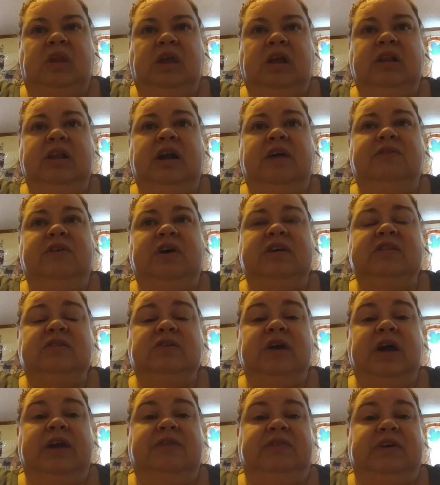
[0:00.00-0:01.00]
and then I've also
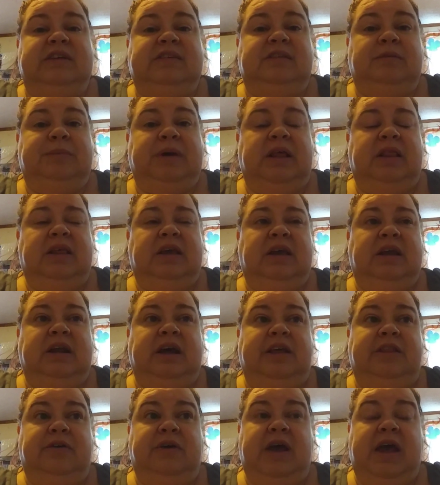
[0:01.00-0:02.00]
got to find somebody that can
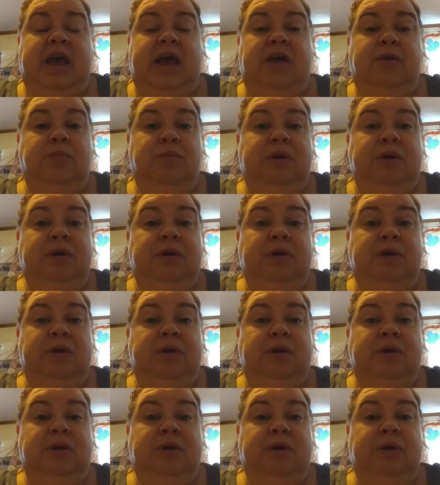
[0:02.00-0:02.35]
either A,